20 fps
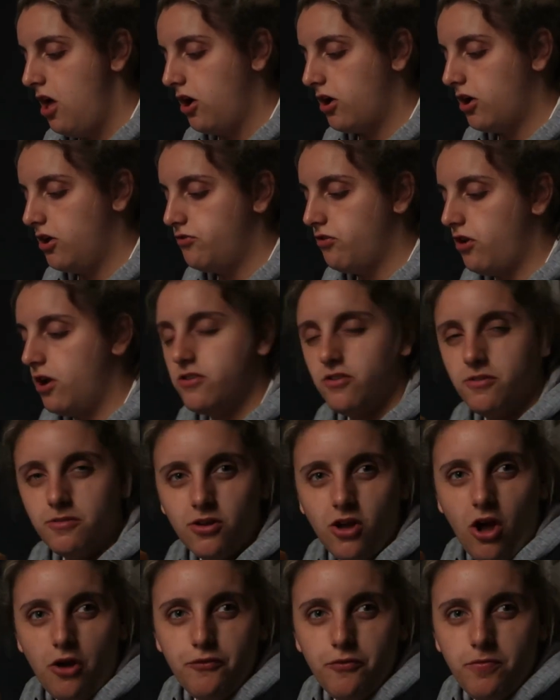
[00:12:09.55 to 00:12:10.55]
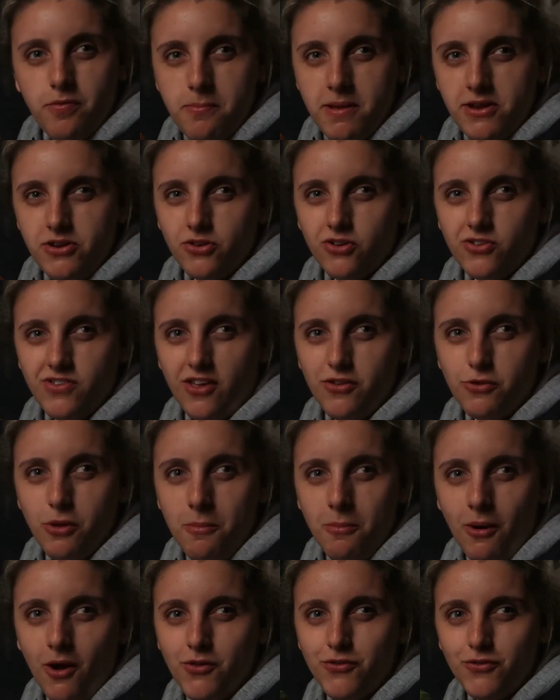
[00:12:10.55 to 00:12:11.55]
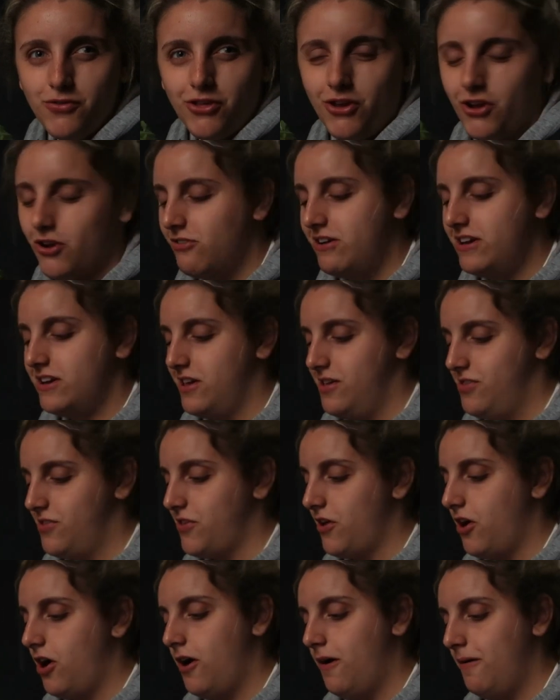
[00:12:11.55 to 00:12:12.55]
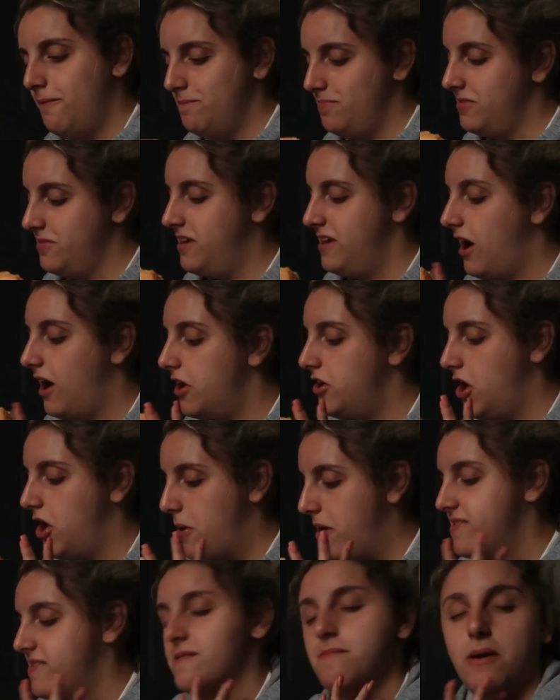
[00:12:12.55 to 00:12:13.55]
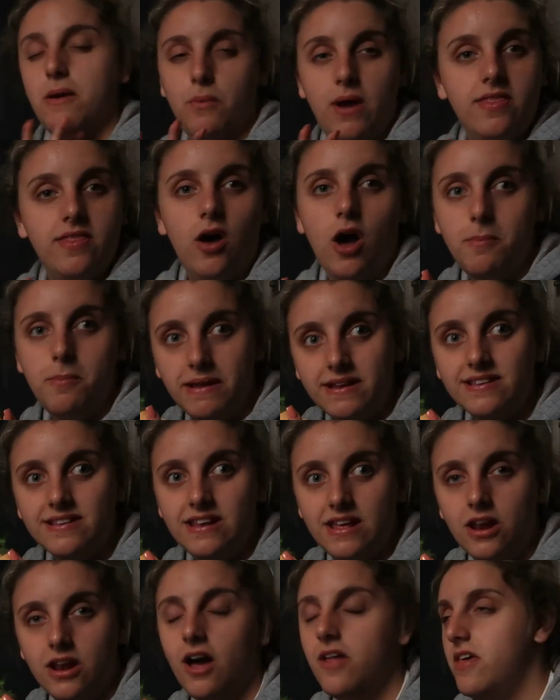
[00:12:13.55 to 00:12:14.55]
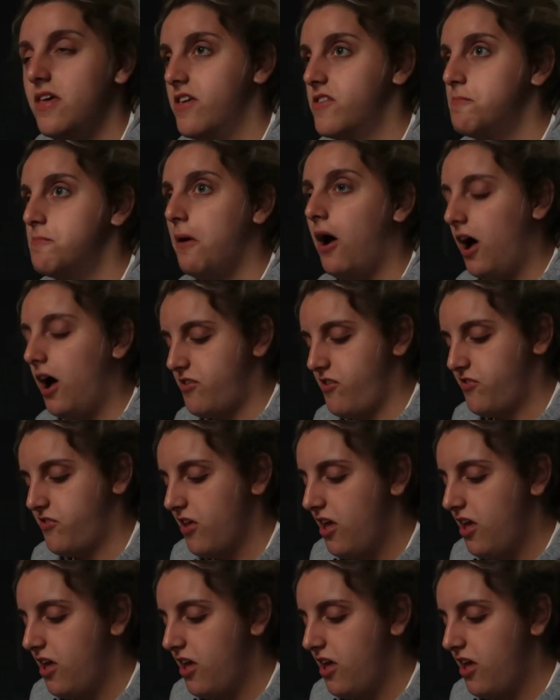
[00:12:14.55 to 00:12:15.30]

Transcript: I'm going to try to go from the middle, because that's where most of the ingredients are. I know it's a bit weird that I'm eating it like this, but I